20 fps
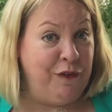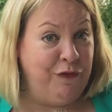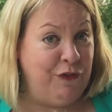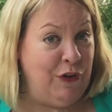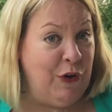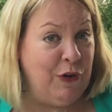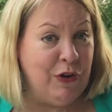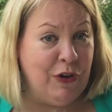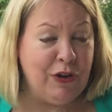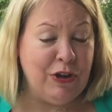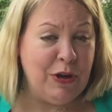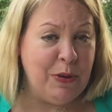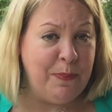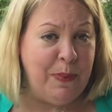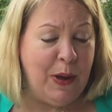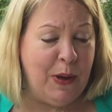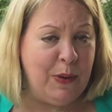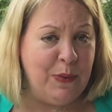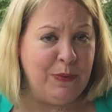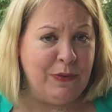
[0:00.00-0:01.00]
photo you
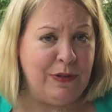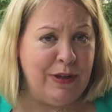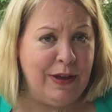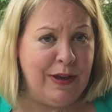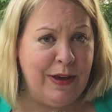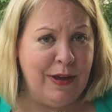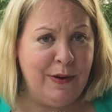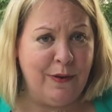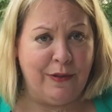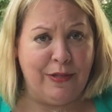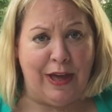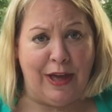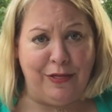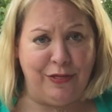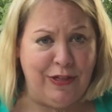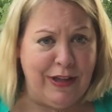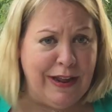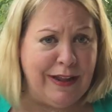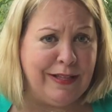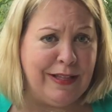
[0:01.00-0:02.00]
posted, or that
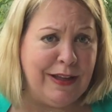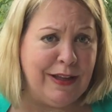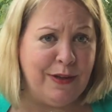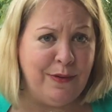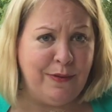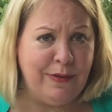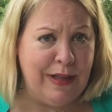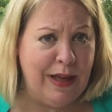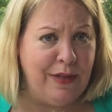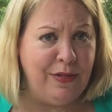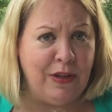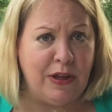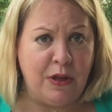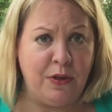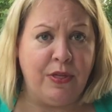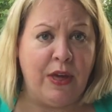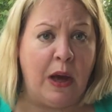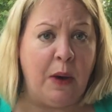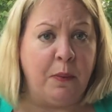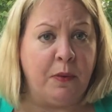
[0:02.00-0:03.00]
thing that you said that you
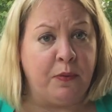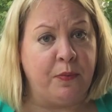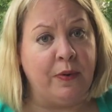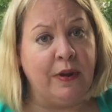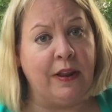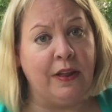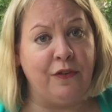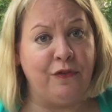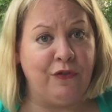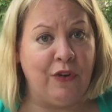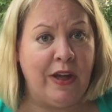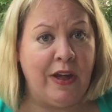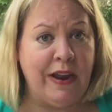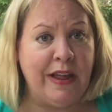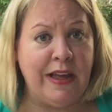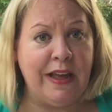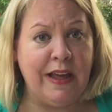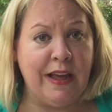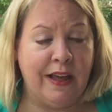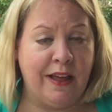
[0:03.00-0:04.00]
thought was really
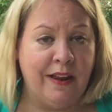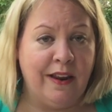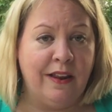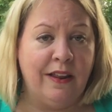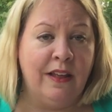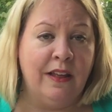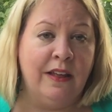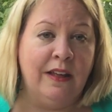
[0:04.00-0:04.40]
funny and